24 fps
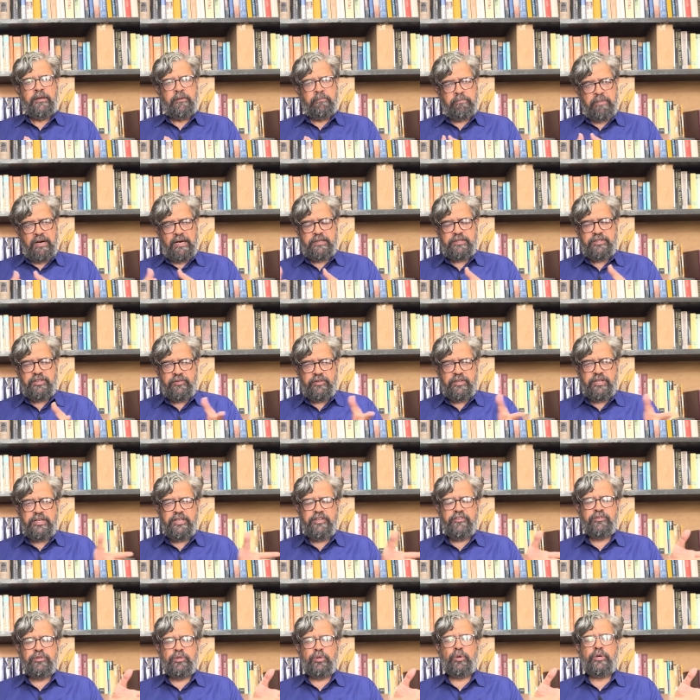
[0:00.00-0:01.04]
But the
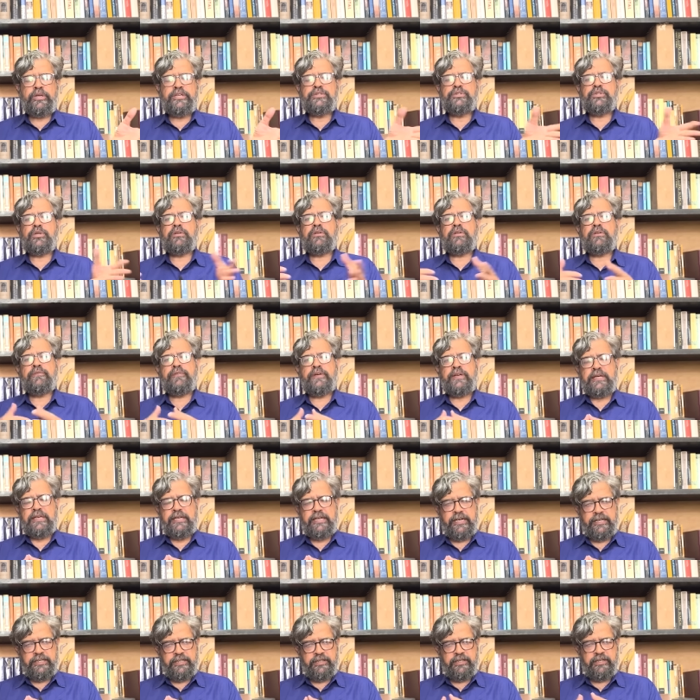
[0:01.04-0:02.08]
city is growing
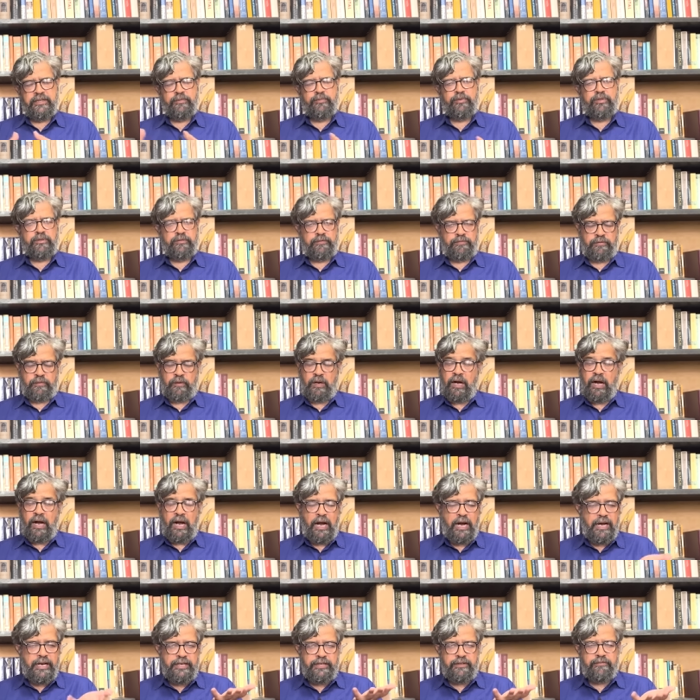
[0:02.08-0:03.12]
geographically and in terms of
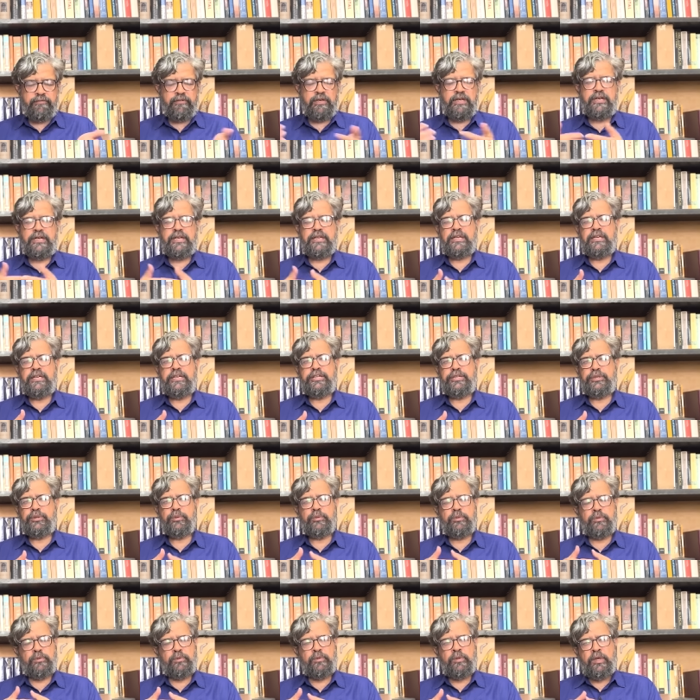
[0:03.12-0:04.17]
height vertically
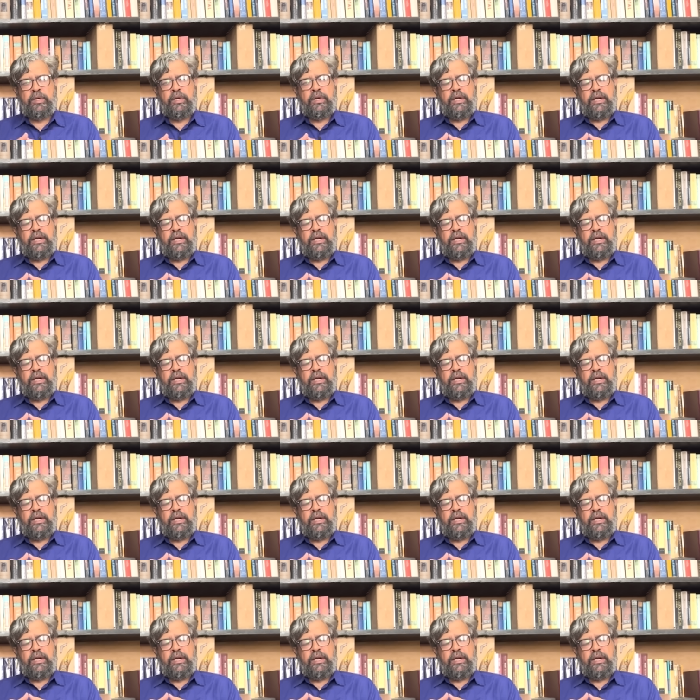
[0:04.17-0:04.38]
too,